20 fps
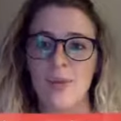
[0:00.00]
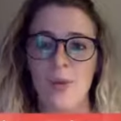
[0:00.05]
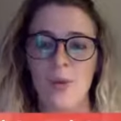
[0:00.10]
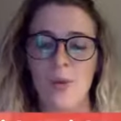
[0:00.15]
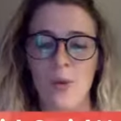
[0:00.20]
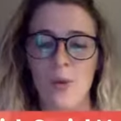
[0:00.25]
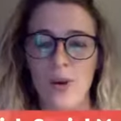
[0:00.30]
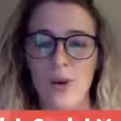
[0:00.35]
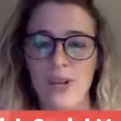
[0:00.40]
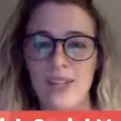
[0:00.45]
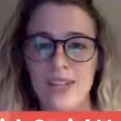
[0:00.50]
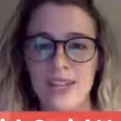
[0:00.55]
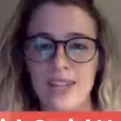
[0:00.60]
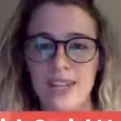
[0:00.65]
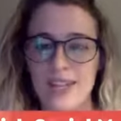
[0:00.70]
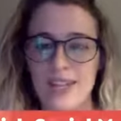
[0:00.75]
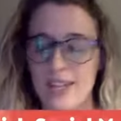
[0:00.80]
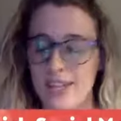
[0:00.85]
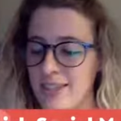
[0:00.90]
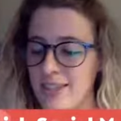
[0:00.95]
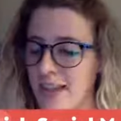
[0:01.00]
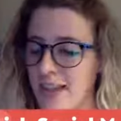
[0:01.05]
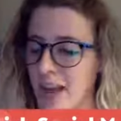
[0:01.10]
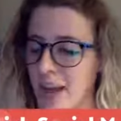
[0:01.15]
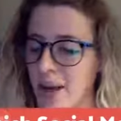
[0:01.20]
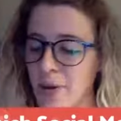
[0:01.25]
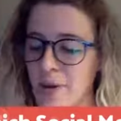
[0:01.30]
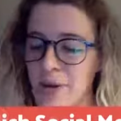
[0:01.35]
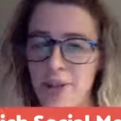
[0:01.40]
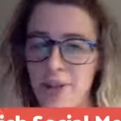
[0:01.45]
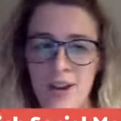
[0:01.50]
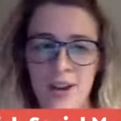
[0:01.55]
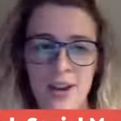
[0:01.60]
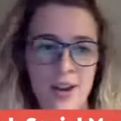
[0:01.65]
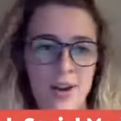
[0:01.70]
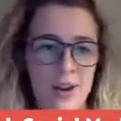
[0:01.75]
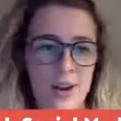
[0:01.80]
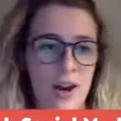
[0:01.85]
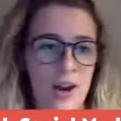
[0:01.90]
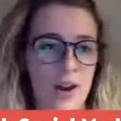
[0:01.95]
What is out
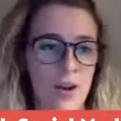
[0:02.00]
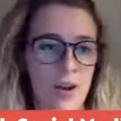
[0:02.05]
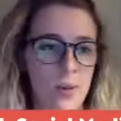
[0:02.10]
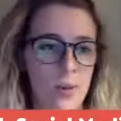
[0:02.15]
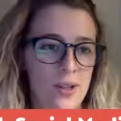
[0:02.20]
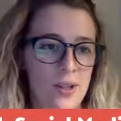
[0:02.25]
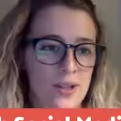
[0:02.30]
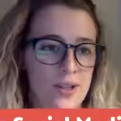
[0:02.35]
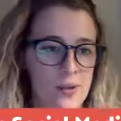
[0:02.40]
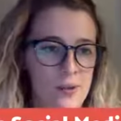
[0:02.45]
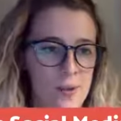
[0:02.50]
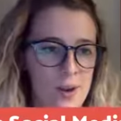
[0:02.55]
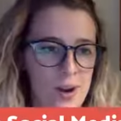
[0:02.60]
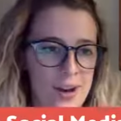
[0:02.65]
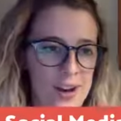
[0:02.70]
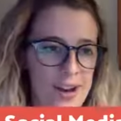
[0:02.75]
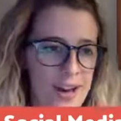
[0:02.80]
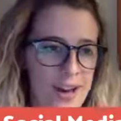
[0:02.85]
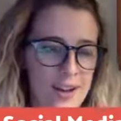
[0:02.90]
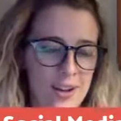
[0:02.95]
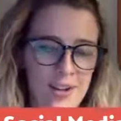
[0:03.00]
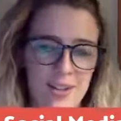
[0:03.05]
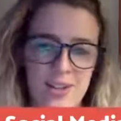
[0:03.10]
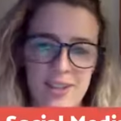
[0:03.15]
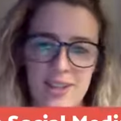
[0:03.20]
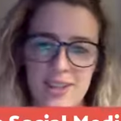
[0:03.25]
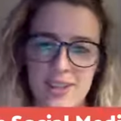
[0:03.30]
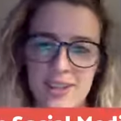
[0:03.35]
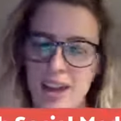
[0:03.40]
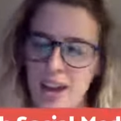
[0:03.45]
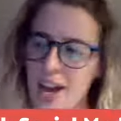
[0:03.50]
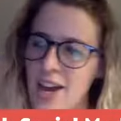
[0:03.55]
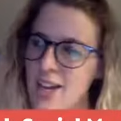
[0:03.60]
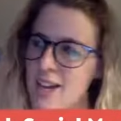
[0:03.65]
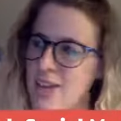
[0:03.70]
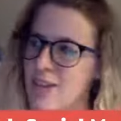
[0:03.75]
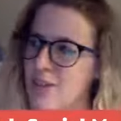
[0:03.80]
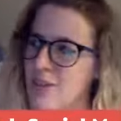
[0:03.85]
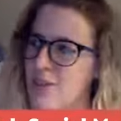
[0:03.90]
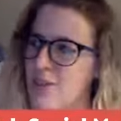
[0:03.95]
there? What do you want? How do you decide?
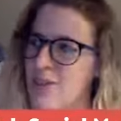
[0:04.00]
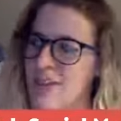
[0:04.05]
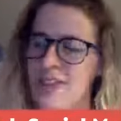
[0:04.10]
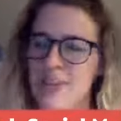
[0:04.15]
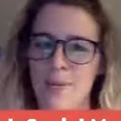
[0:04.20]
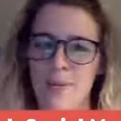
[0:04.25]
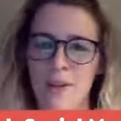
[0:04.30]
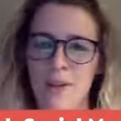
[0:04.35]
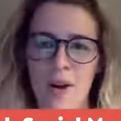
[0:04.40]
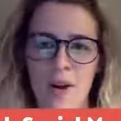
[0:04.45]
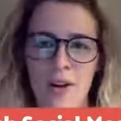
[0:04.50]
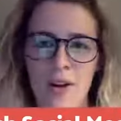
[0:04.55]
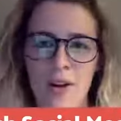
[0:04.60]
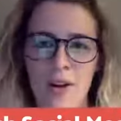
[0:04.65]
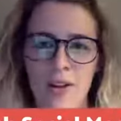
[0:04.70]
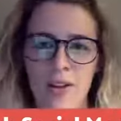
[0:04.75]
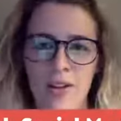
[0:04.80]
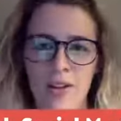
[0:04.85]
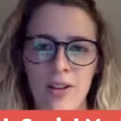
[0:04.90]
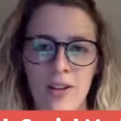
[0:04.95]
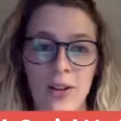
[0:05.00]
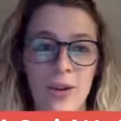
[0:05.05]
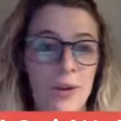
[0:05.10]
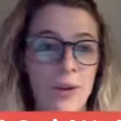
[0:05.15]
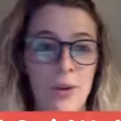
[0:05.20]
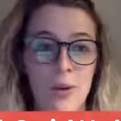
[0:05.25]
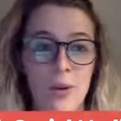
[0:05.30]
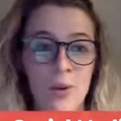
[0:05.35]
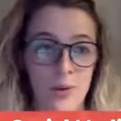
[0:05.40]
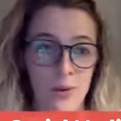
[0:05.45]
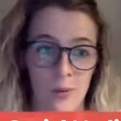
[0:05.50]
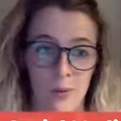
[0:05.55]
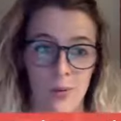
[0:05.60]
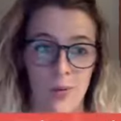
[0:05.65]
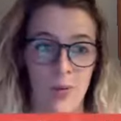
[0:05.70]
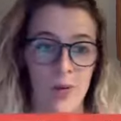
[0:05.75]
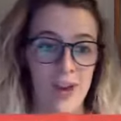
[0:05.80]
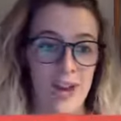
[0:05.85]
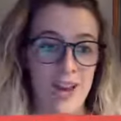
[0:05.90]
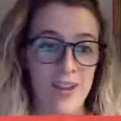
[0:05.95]
Do you need them all?
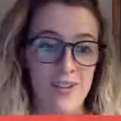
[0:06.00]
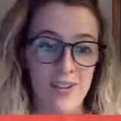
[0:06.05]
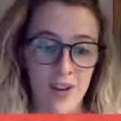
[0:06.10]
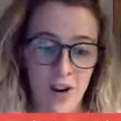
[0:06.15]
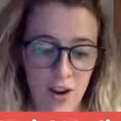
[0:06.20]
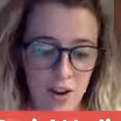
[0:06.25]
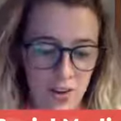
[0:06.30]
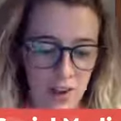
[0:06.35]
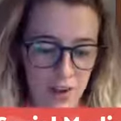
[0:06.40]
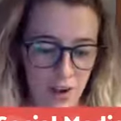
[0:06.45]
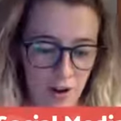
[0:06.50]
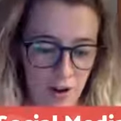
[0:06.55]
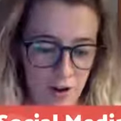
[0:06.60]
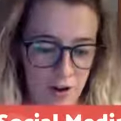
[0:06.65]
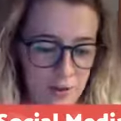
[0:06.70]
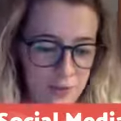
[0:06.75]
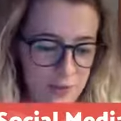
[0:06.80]
What even are they all?